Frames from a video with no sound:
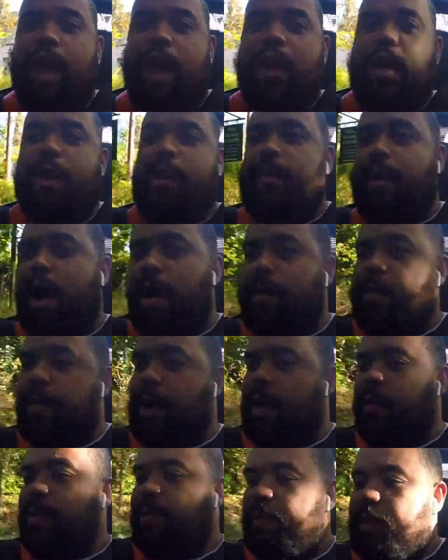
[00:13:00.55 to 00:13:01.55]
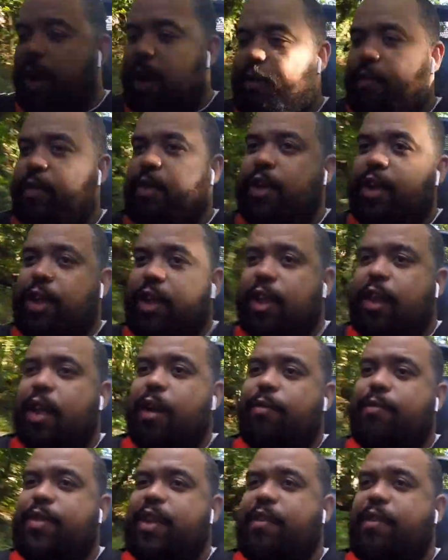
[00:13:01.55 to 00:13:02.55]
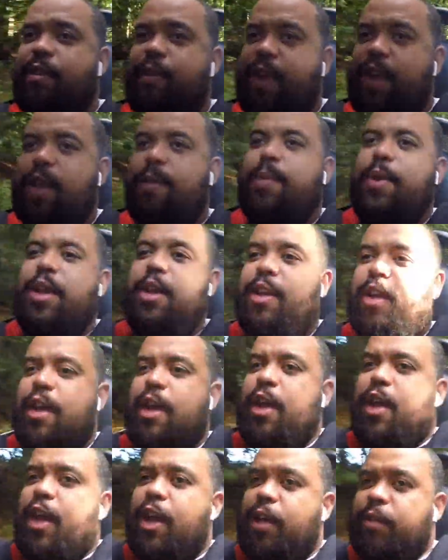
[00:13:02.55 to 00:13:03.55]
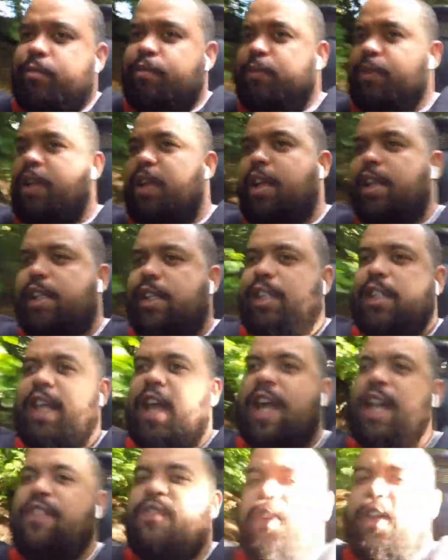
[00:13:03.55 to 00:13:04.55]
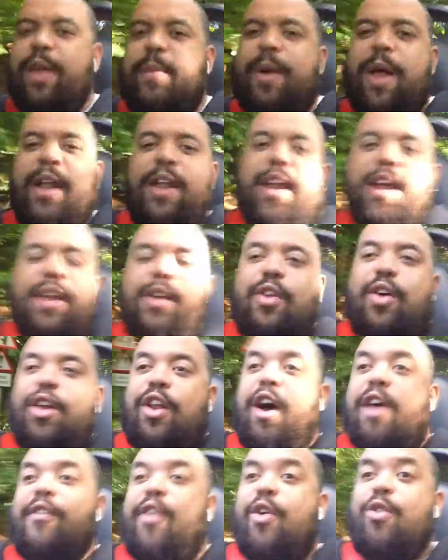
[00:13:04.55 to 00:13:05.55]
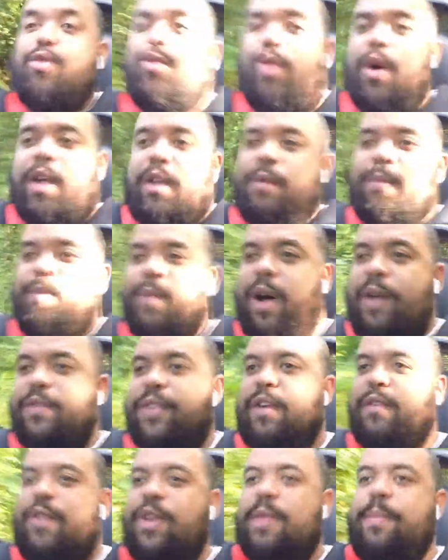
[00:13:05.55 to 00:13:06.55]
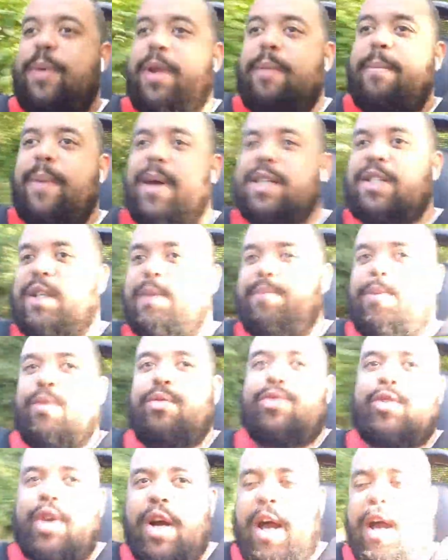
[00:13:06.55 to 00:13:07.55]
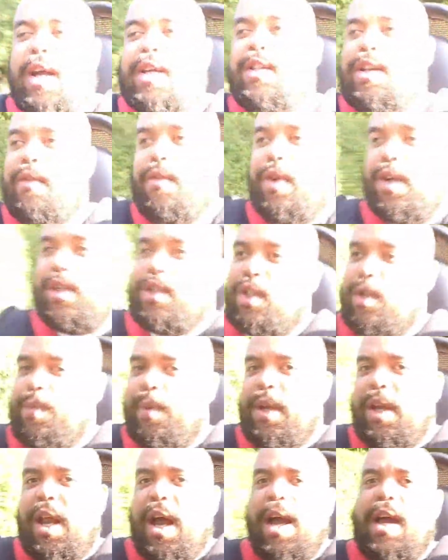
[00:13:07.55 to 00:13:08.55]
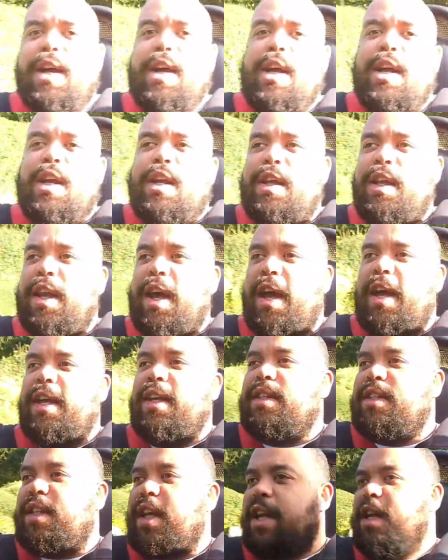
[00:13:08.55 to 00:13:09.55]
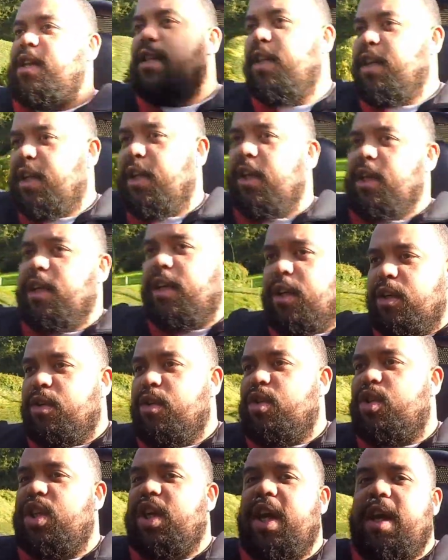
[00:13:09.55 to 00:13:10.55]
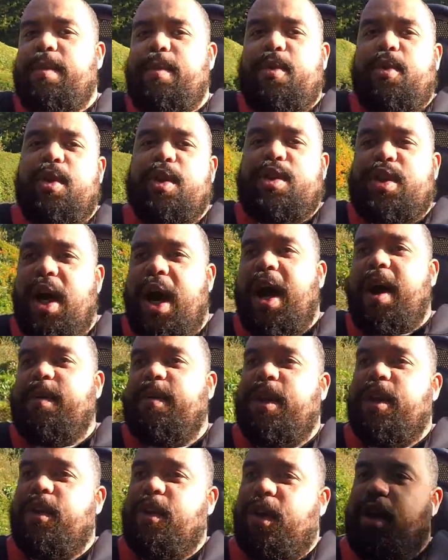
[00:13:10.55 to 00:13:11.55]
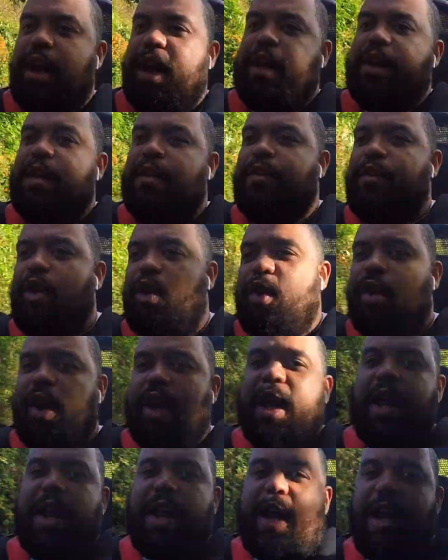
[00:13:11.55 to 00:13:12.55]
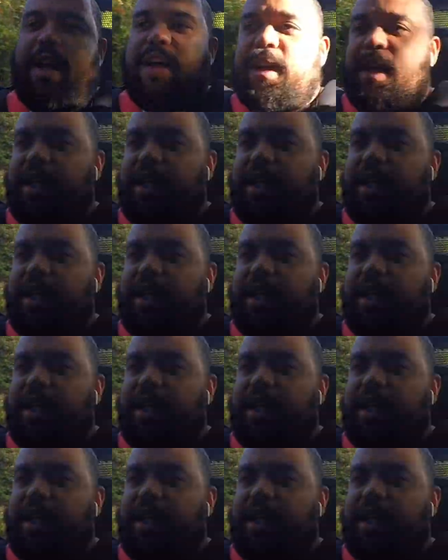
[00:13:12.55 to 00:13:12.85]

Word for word: and I'm, I'm, I'm, I'm I've never really been. It sounds thinking, but not that I've owned one, but I've never really been a massive Porsche guy because I've always just been like, you know, is that you see them all the time. They're not like they're not what that like